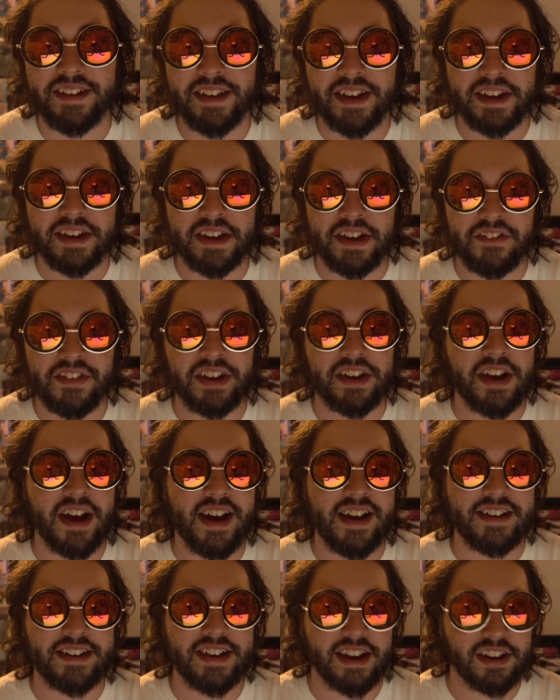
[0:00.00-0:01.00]
like giving
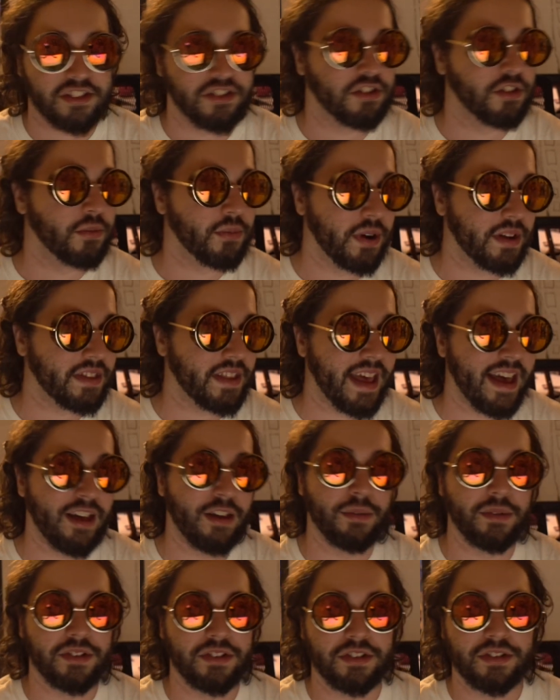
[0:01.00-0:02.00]
context to what the
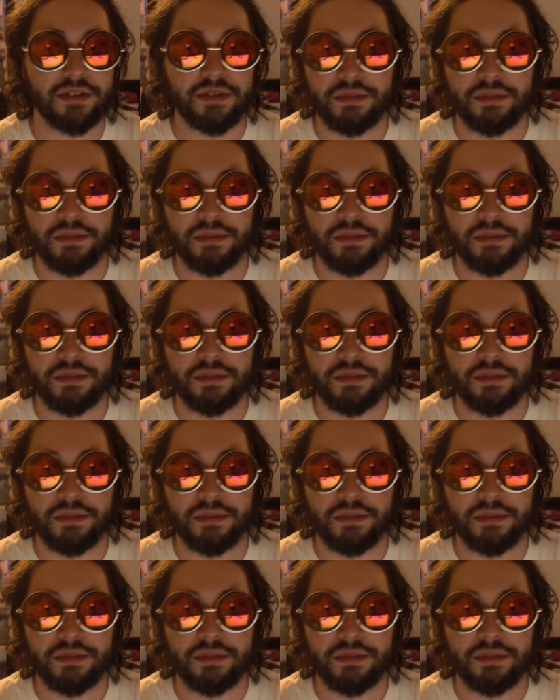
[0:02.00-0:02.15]
hell was,